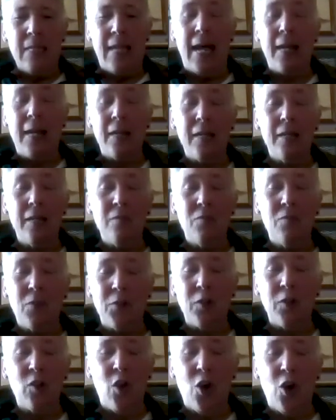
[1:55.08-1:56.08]
had a
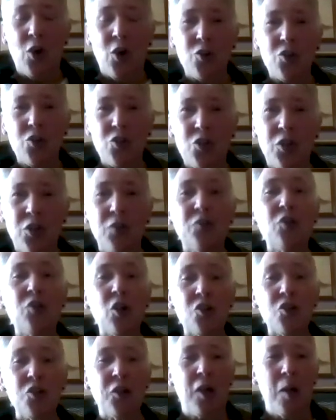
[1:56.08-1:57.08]
very large
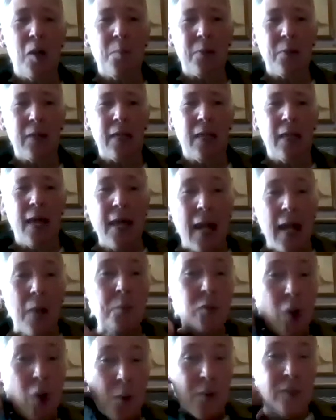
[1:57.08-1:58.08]
construction company, and I
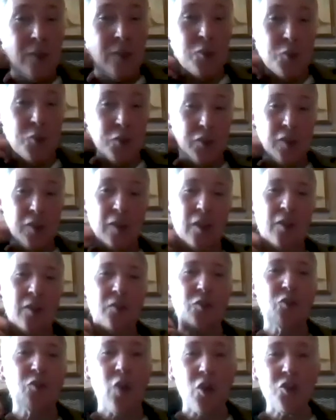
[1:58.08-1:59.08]
was always interested in
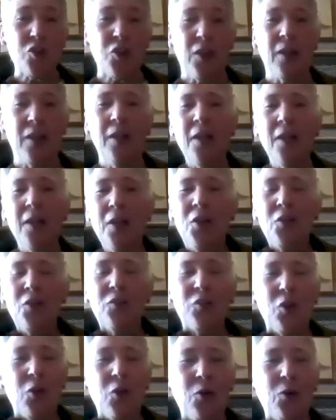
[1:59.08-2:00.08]
construction.
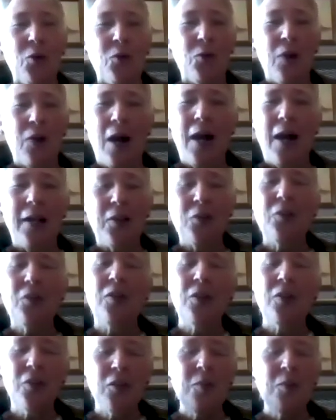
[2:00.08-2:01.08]
So I could
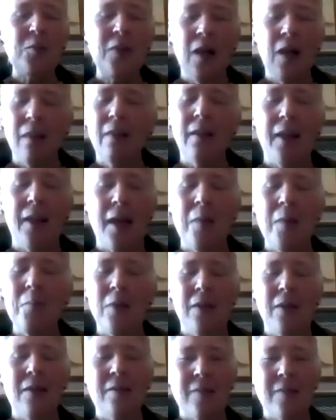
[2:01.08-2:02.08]
hear him yelling at
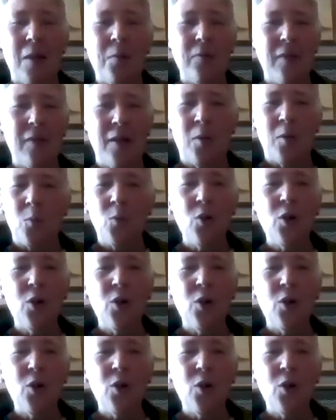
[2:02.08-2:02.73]
me as I was on a